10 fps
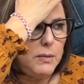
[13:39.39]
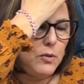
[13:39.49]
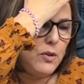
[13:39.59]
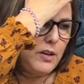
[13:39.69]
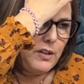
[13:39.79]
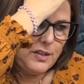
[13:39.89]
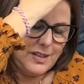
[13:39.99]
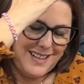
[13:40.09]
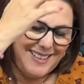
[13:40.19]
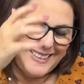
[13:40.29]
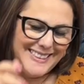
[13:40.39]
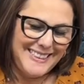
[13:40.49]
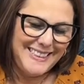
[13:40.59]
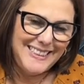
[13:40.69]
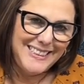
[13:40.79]
boards
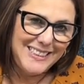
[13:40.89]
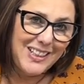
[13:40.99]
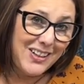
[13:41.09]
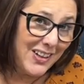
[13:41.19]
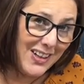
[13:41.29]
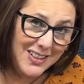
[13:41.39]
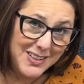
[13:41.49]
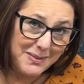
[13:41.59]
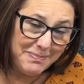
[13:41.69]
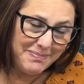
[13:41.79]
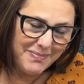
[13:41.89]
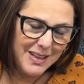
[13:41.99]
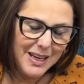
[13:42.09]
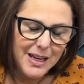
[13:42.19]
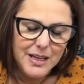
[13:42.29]
are awesome.
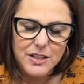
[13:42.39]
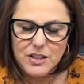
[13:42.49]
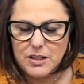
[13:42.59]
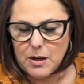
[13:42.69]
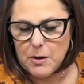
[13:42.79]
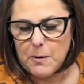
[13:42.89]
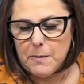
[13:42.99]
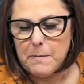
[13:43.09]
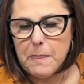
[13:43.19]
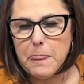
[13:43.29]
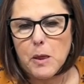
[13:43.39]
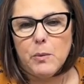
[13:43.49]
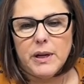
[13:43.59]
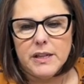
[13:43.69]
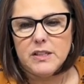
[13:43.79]
So
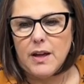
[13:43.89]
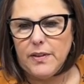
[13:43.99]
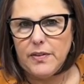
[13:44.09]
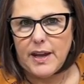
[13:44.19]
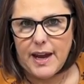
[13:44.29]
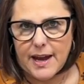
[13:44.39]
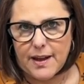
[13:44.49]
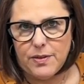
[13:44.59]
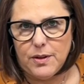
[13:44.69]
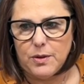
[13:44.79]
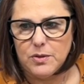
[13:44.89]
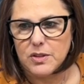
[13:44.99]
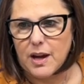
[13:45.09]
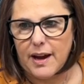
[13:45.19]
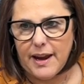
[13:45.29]
when I saw that they had those,
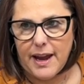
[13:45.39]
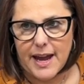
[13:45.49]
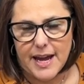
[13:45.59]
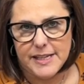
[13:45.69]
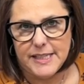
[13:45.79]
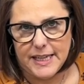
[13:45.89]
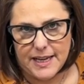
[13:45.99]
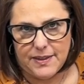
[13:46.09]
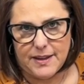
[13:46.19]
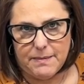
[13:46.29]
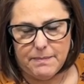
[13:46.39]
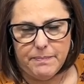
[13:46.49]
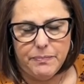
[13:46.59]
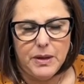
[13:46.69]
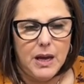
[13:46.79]
I had to get them.
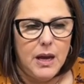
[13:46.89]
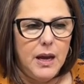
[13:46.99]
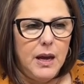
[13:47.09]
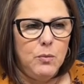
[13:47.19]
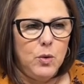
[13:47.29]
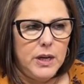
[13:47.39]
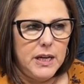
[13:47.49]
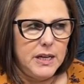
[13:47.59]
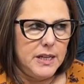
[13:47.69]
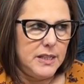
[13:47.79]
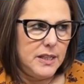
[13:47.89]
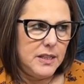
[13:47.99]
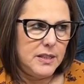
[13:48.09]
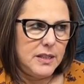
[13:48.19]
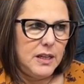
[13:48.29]
And what it is,
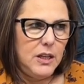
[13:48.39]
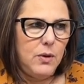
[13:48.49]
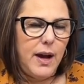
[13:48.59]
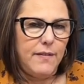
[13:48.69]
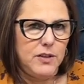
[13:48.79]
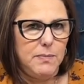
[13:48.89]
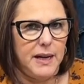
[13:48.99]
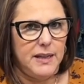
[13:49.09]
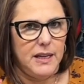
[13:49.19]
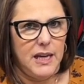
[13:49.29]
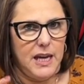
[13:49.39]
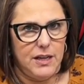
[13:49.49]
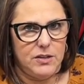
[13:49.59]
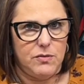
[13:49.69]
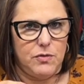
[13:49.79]
is you have to buy the
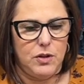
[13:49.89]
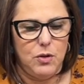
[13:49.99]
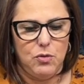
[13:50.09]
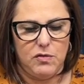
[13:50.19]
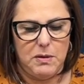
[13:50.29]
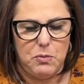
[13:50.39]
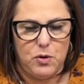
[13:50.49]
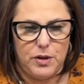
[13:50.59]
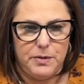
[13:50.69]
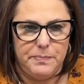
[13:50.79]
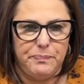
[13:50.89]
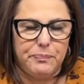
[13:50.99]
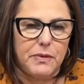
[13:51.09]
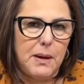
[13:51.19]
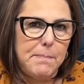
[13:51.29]
kit for the Groovy board,
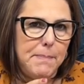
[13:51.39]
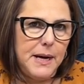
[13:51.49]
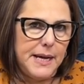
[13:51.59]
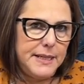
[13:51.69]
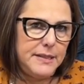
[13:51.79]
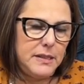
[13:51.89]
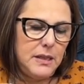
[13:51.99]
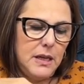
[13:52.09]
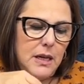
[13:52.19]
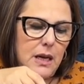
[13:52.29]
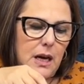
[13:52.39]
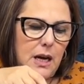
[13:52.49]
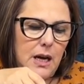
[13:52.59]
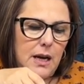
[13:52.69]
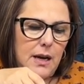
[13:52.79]
but
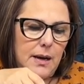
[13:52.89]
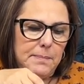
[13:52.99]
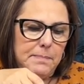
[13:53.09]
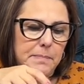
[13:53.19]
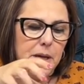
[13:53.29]
um,